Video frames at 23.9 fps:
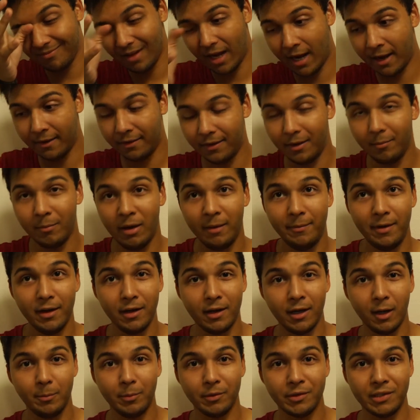I think maybe a
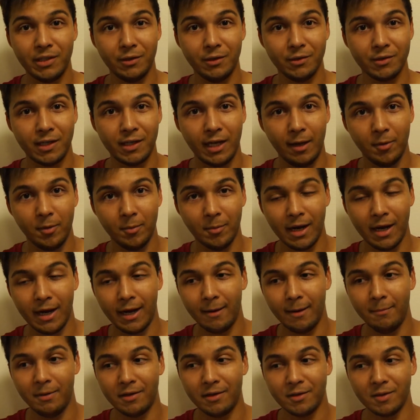couple tears came to my eye
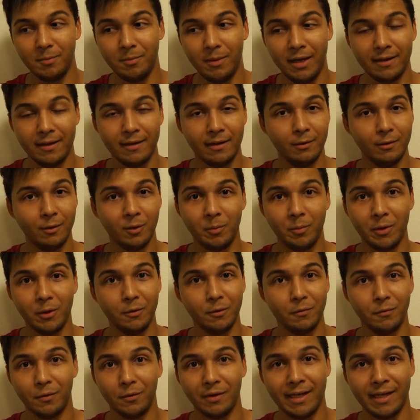because, man, that looked beautiful.